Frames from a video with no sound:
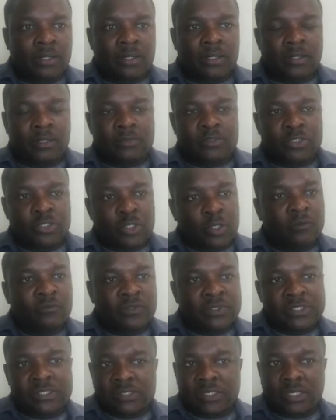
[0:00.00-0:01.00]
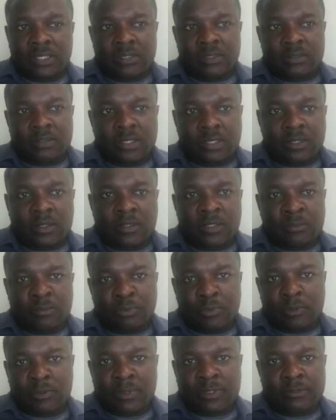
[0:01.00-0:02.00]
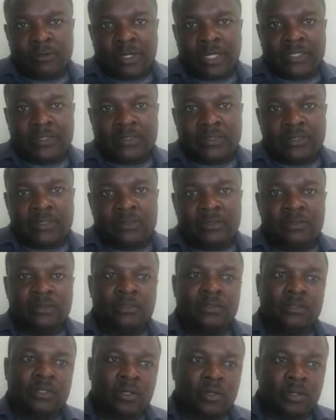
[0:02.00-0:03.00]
solve these unemployment crises. The